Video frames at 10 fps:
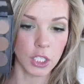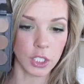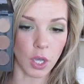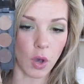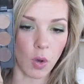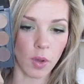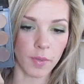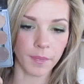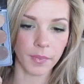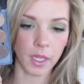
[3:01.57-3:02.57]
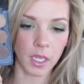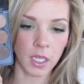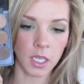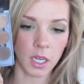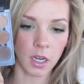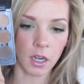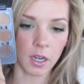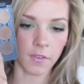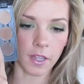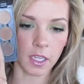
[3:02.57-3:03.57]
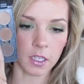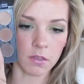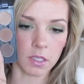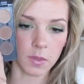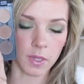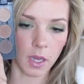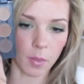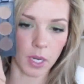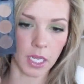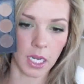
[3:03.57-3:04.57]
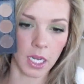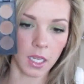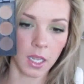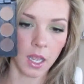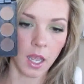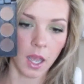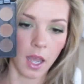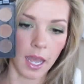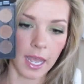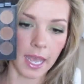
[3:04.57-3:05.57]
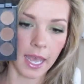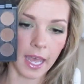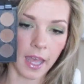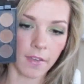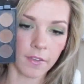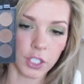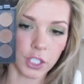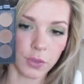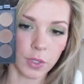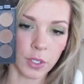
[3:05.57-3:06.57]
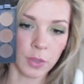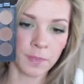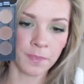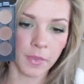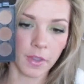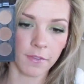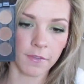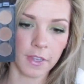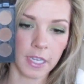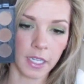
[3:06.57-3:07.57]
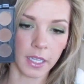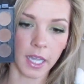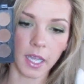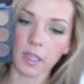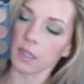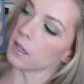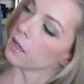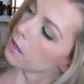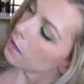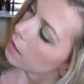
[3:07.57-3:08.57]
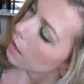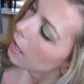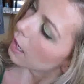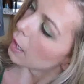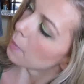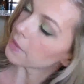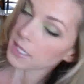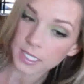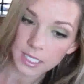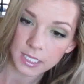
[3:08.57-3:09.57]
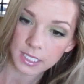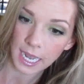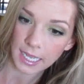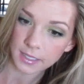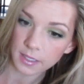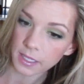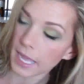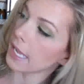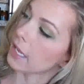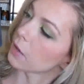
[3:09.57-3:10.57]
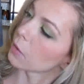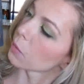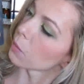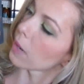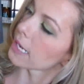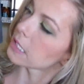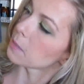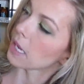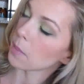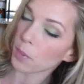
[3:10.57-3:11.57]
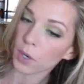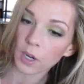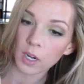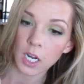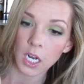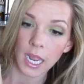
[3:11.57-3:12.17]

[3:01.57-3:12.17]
So in here, if I can do this without breaking it, I have Shroom, Vanilla, um, this is Dazzle Light, Rice Paper,